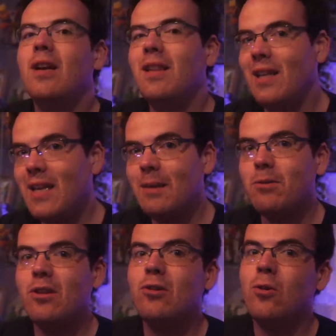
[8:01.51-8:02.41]
In the lead up
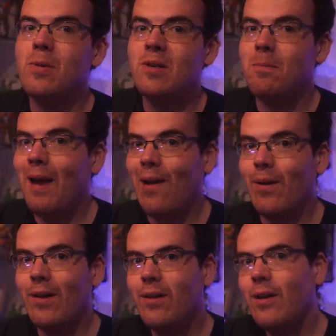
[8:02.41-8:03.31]
to the Tournament of
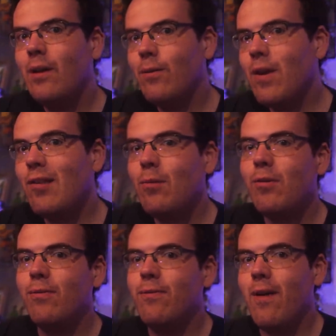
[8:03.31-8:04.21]
Power, Frieza
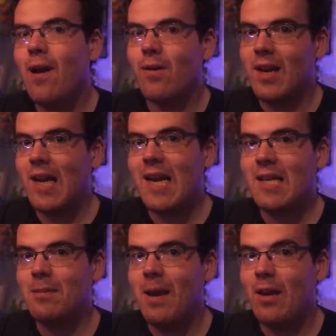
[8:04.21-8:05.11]
was very keen
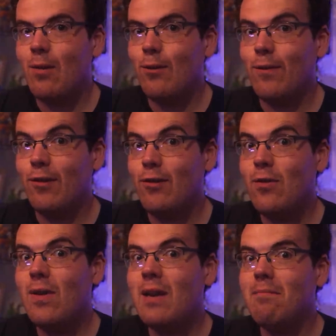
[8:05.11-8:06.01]
to make use of his
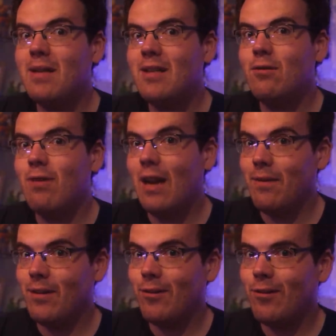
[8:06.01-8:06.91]
newly minted
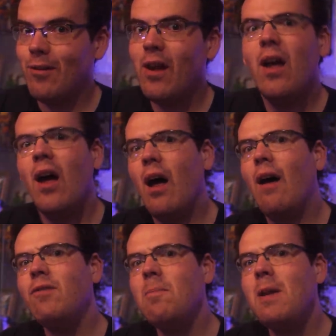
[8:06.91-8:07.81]
relevance.
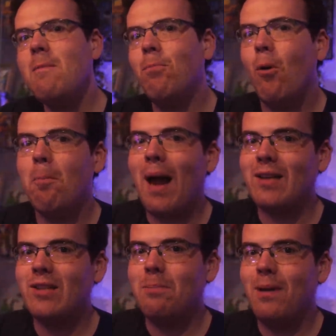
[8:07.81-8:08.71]
After being brought
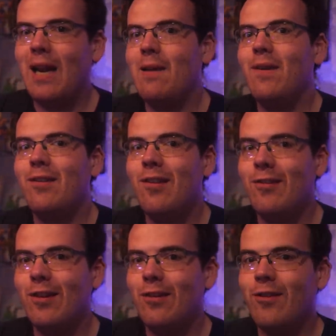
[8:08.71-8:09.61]
back to the plane of
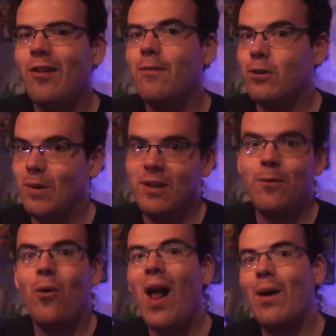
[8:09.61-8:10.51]
existence for
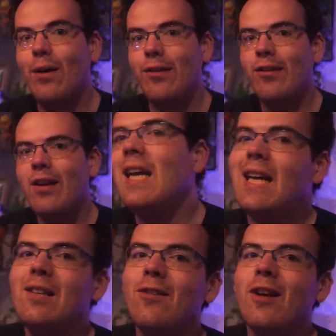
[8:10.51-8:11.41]
24 hours, he
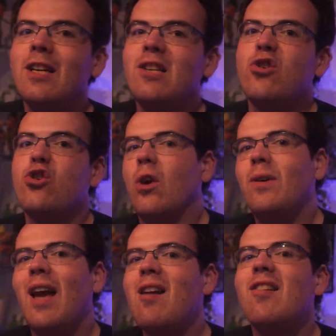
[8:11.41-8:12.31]
had decided to
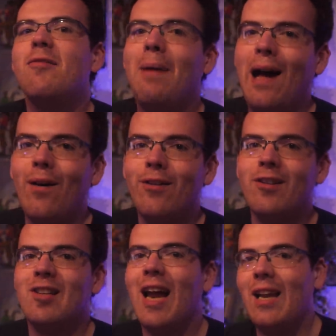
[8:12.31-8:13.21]
showcase his powers
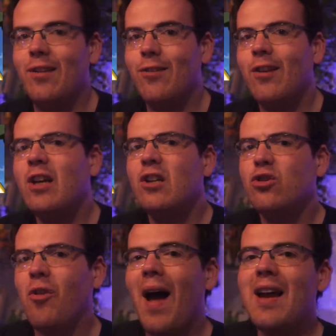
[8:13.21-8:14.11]
and talents,
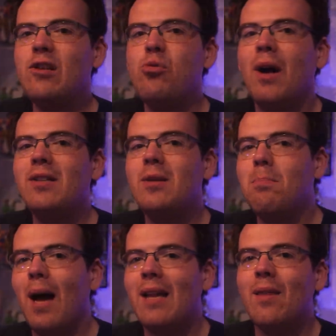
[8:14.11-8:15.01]
trying to
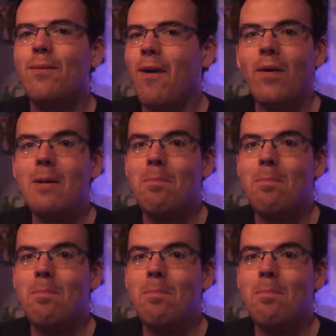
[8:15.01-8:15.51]
undermine the very